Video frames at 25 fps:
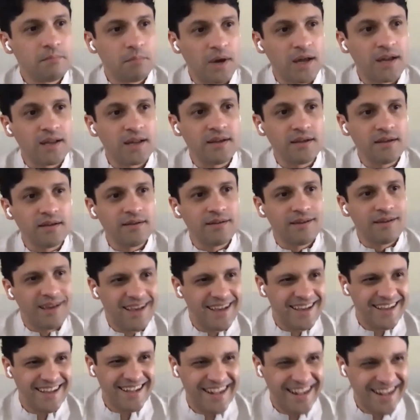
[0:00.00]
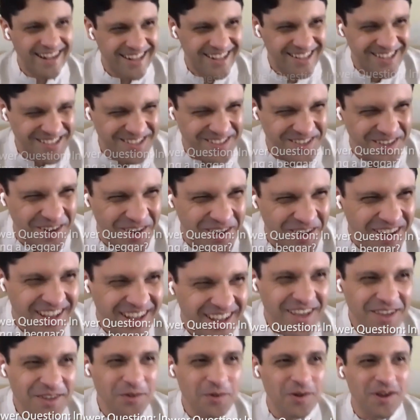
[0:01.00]
Money. So
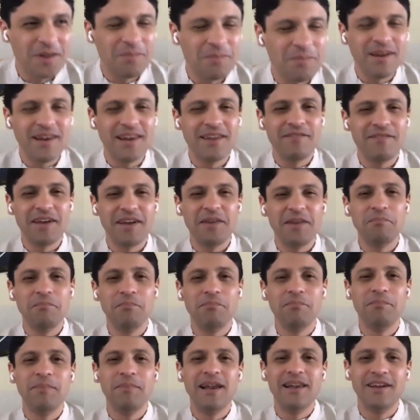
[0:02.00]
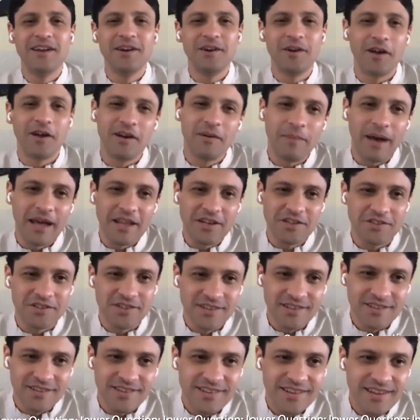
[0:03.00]
you can be living in $1 million
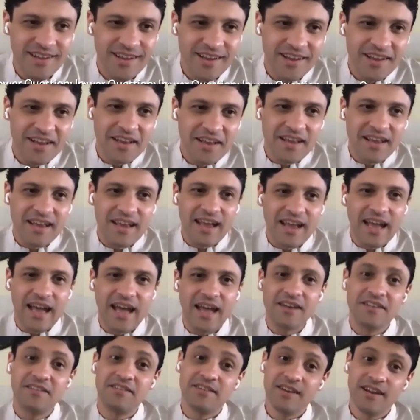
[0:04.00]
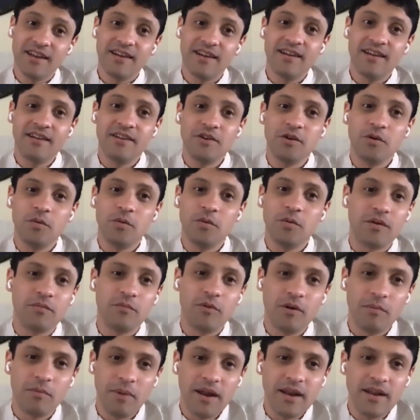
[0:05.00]
mansions and still you want
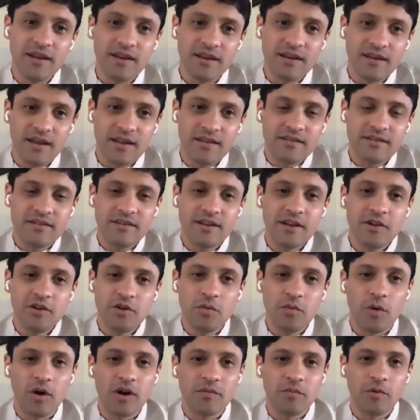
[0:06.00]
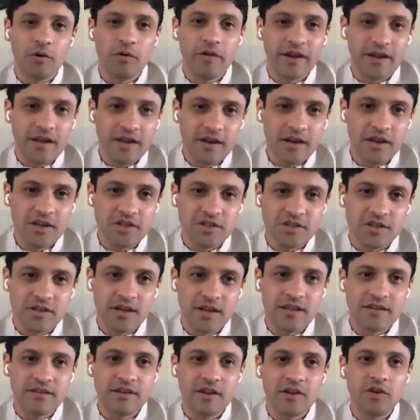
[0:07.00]
more money and still you want more
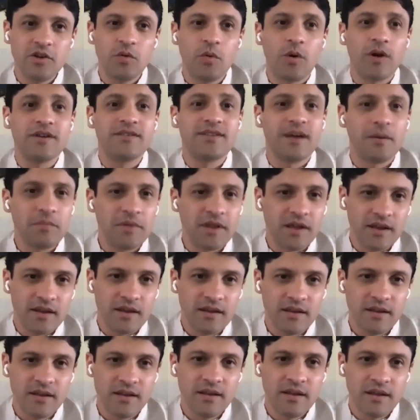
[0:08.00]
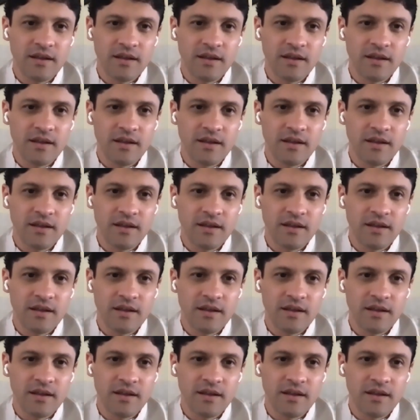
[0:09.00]
recognition and still you want something.